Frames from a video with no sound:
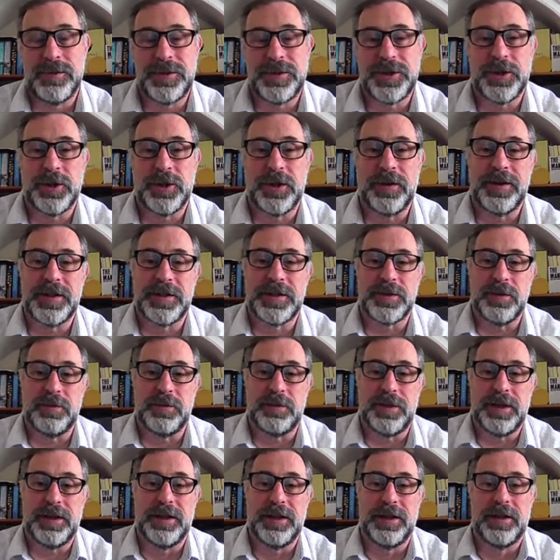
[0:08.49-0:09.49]
I'm sure this
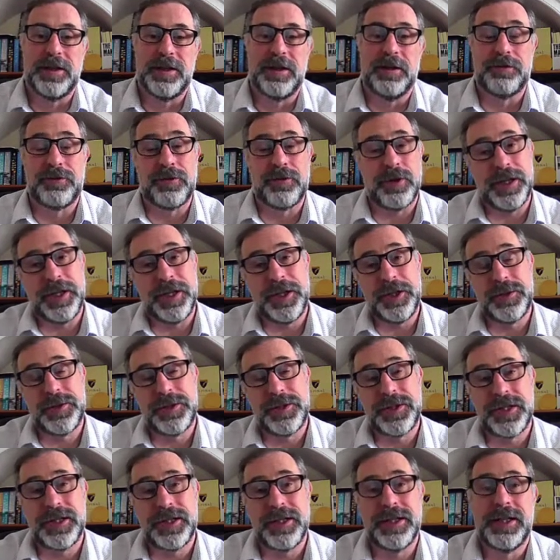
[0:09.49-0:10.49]
would be of great
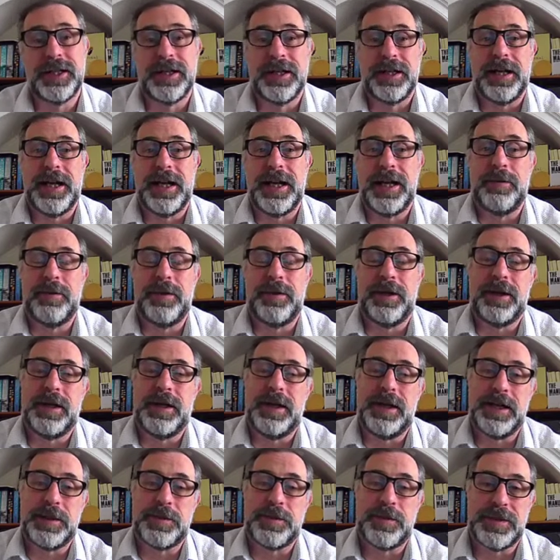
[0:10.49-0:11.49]
use to you,
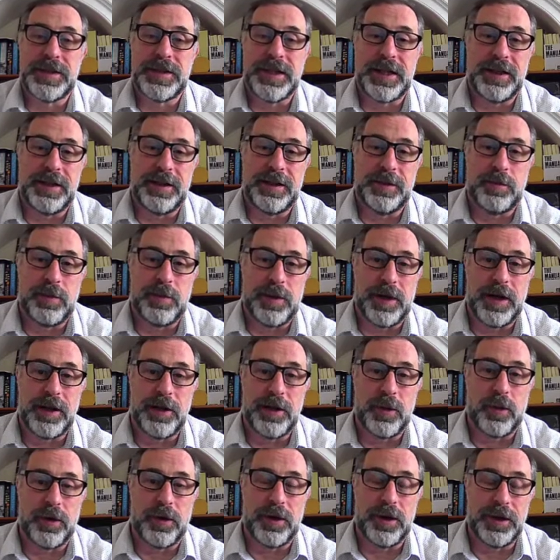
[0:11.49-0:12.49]
and it is presented
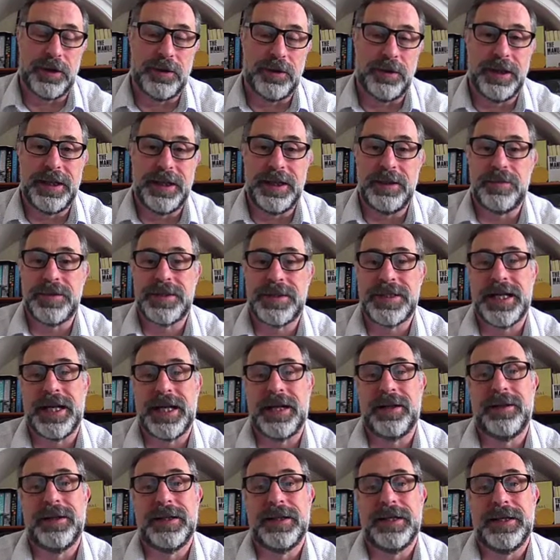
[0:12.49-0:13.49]
by the one and only Neil
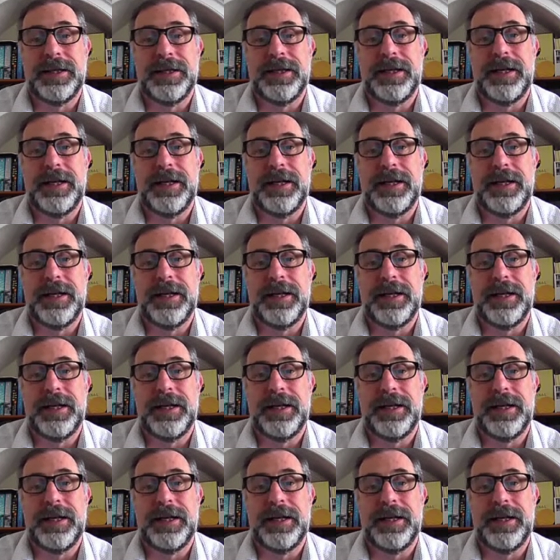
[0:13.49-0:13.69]
Patel,